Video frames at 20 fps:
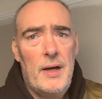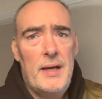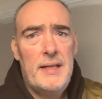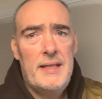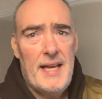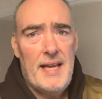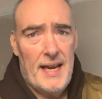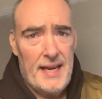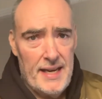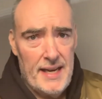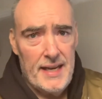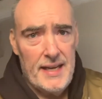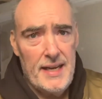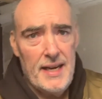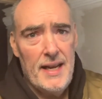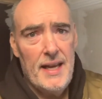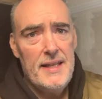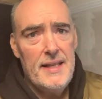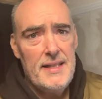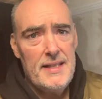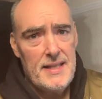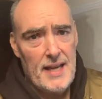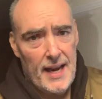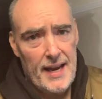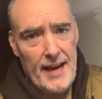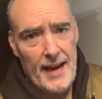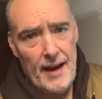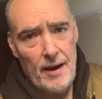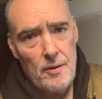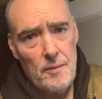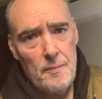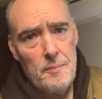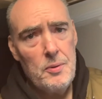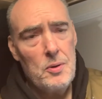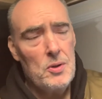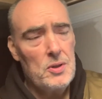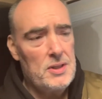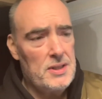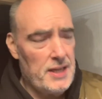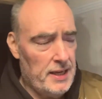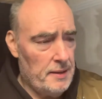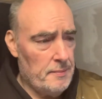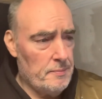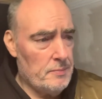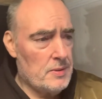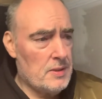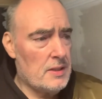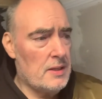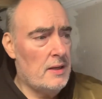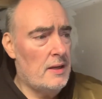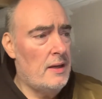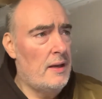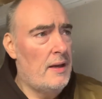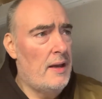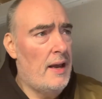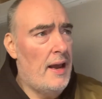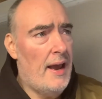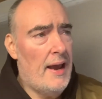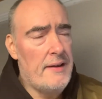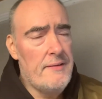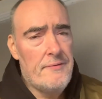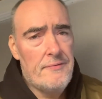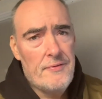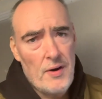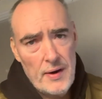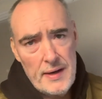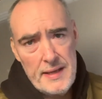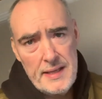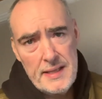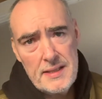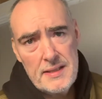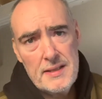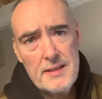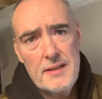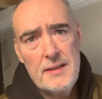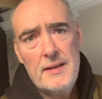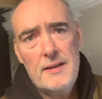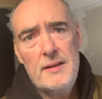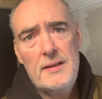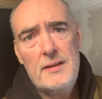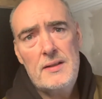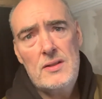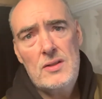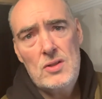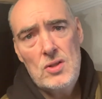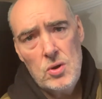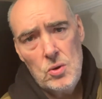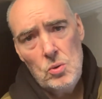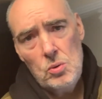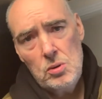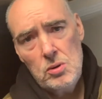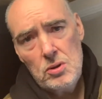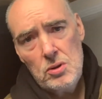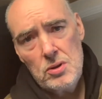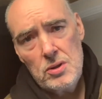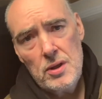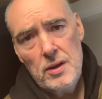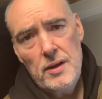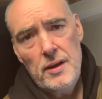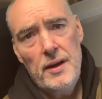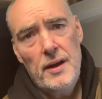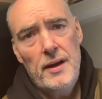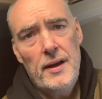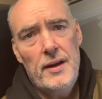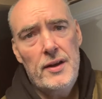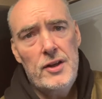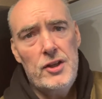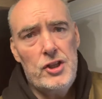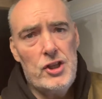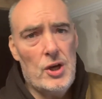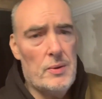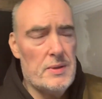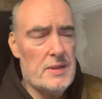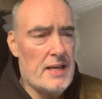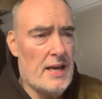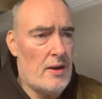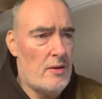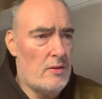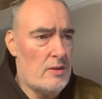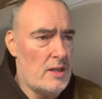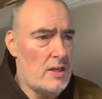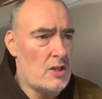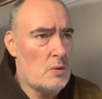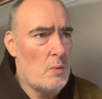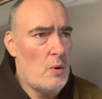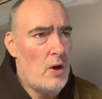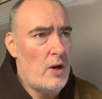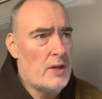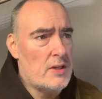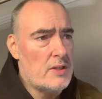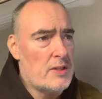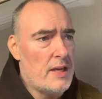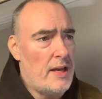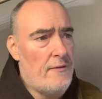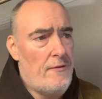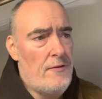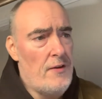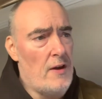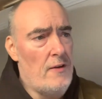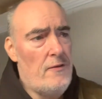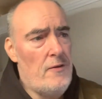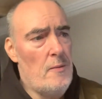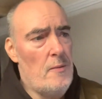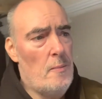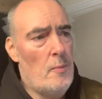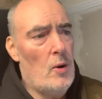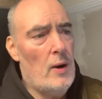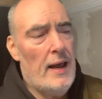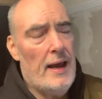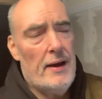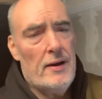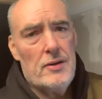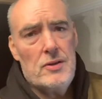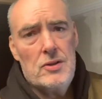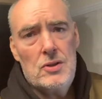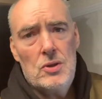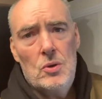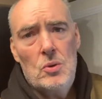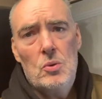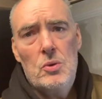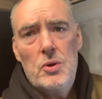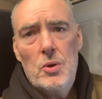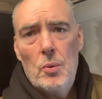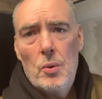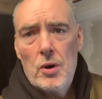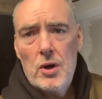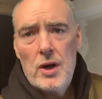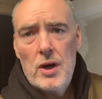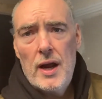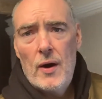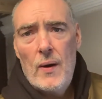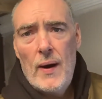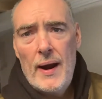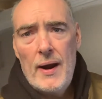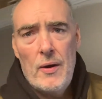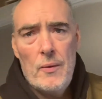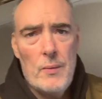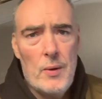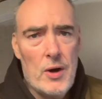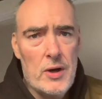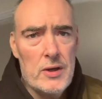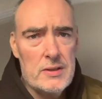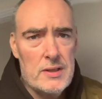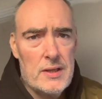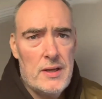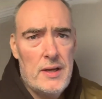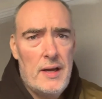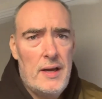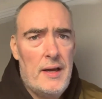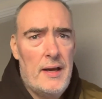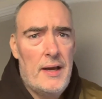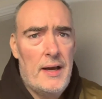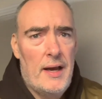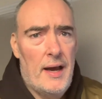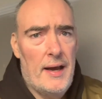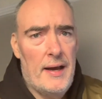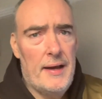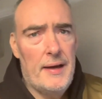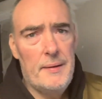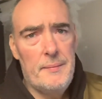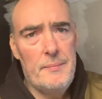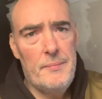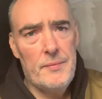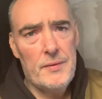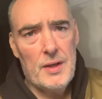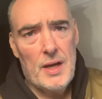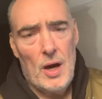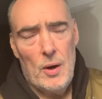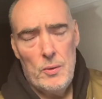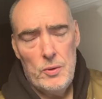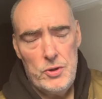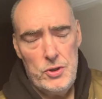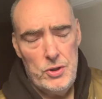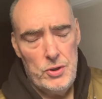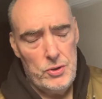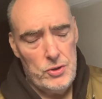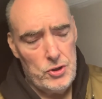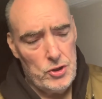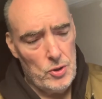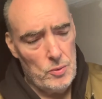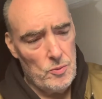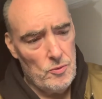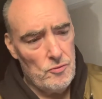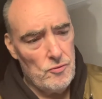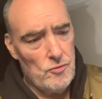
day in, day out put tips, advice, tools, show us how this works. If you pull out a tool and you want to know how it works, go on YouTube.